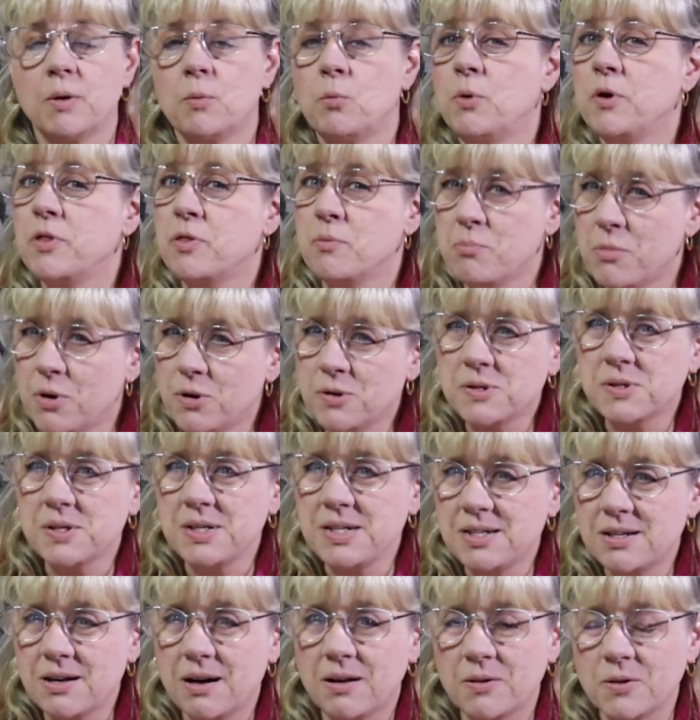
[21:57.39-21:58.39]
with
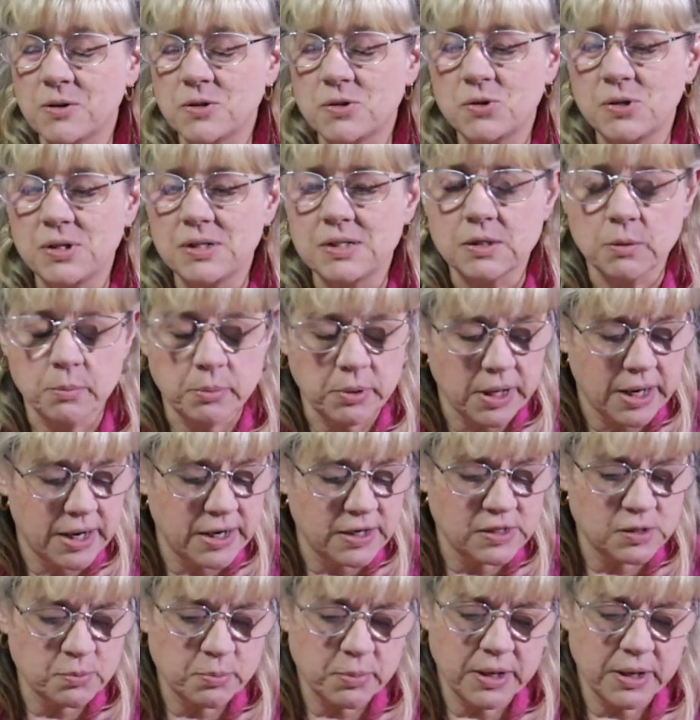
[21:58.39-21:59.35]
mostly Dollar Tree supplies.